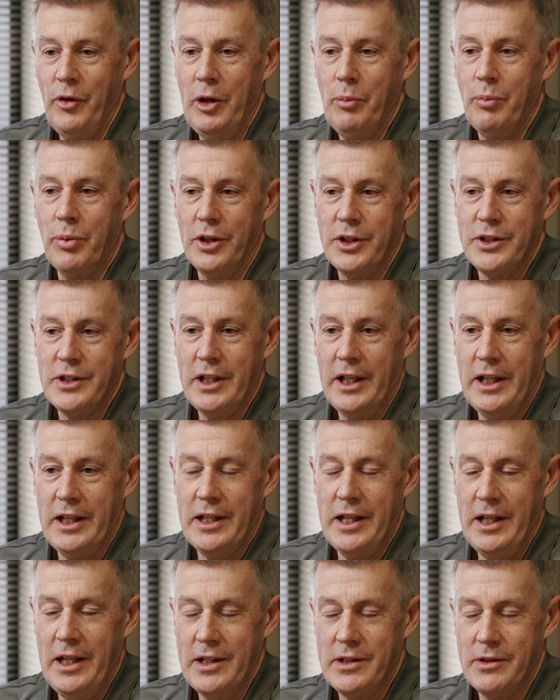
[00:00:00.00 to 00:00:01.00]
think prostate
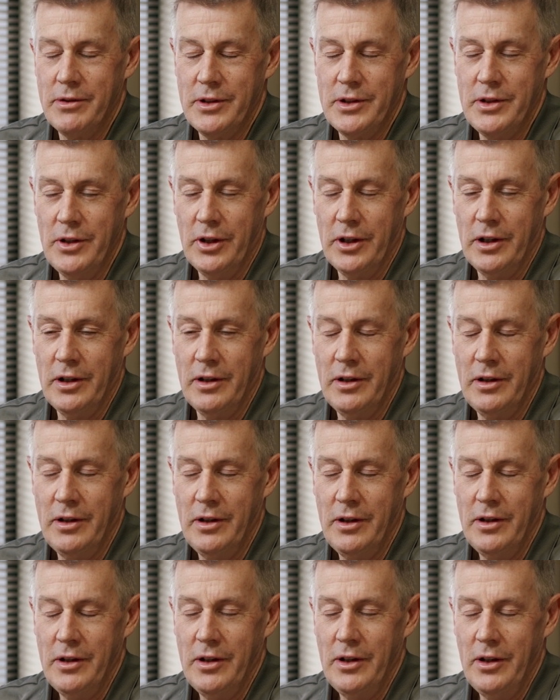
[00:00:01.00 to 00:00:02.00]
cancer is not
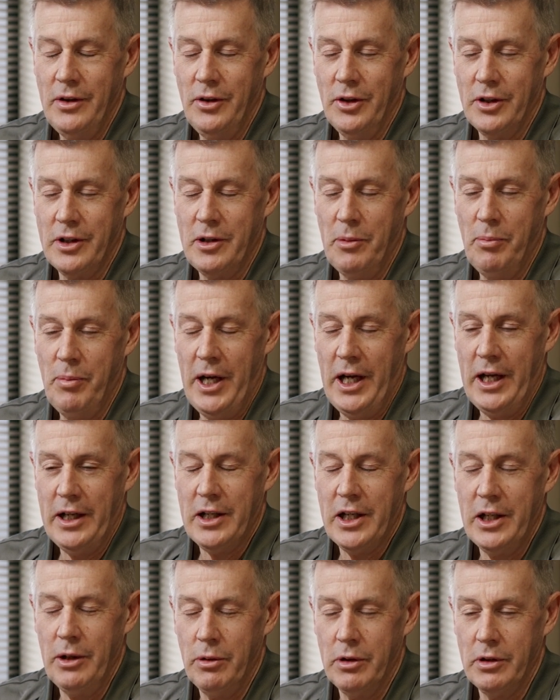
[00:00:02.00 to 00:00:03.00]
the
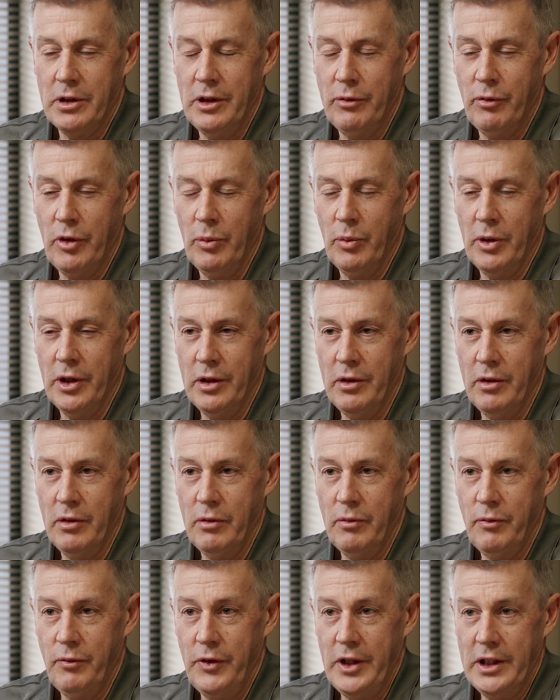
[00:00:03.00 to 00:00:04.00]
bad killer that
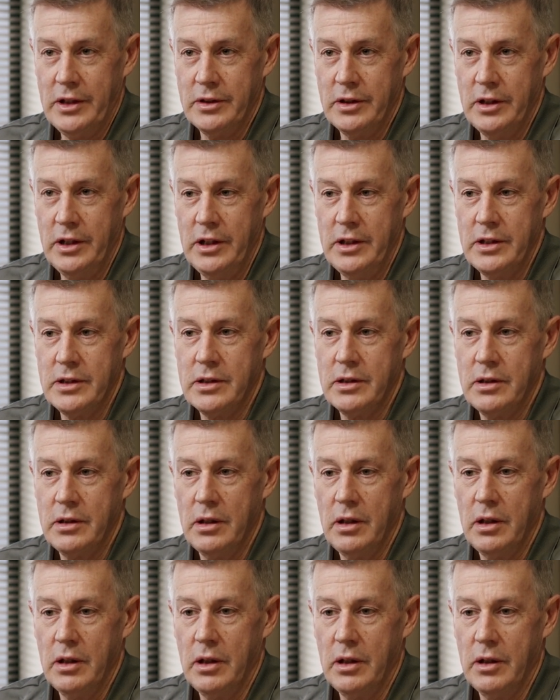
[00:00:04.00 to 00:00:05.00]
everyone thinks it is.
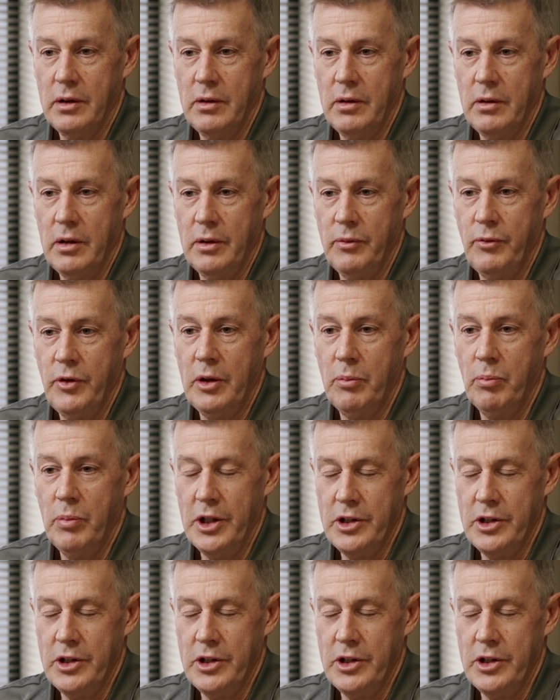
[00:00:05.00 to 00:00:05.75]
I think